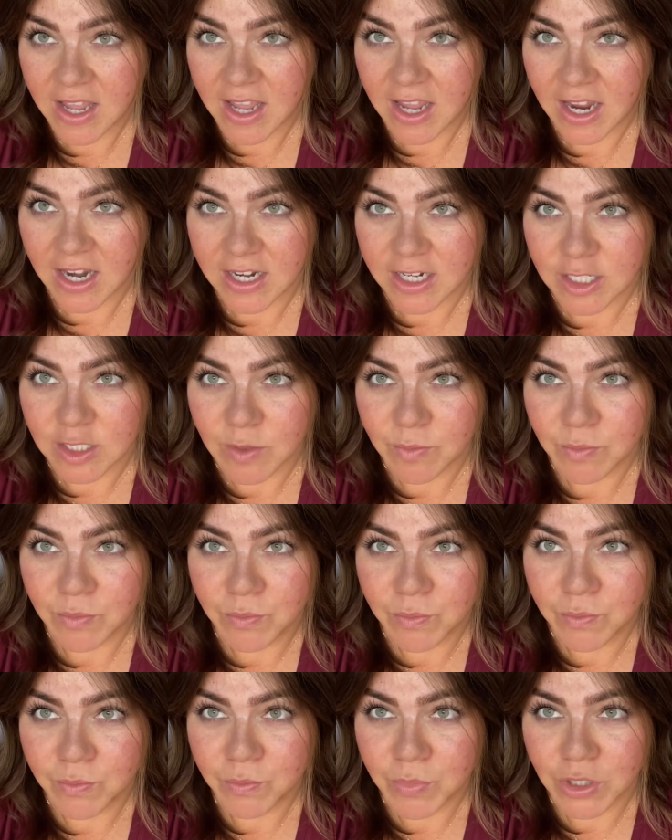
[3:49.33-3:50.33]
and I just
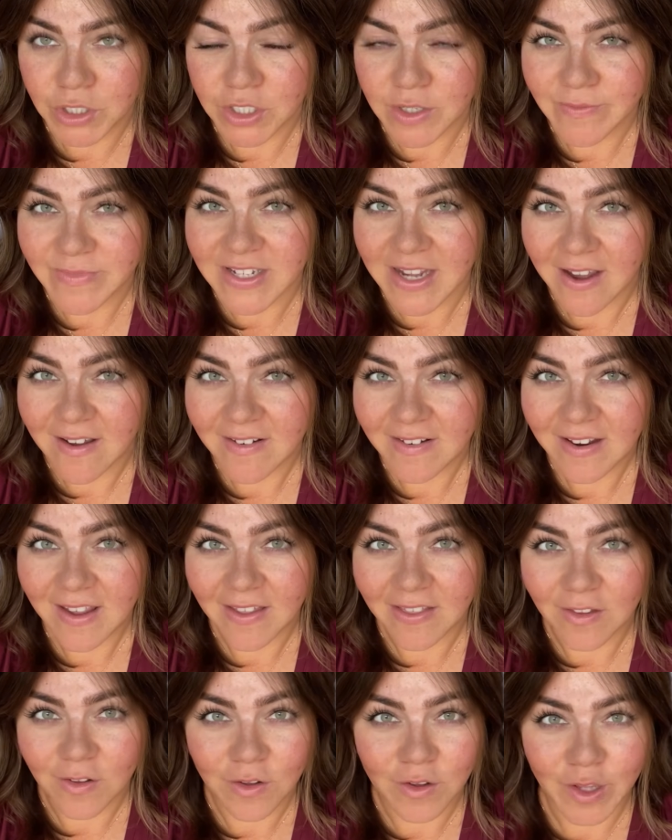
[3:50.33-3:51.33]
push them down
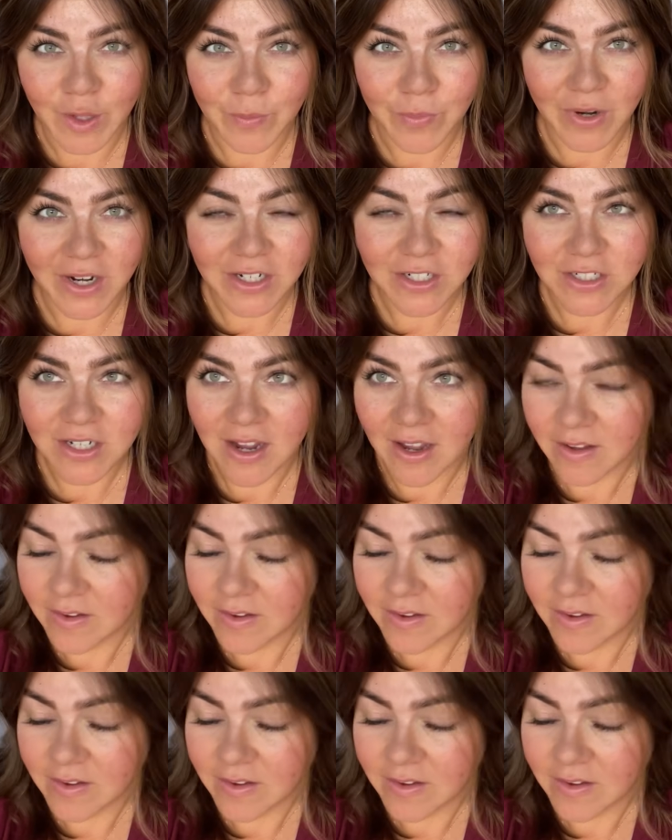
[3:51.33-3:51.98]
and they'll clip right shut.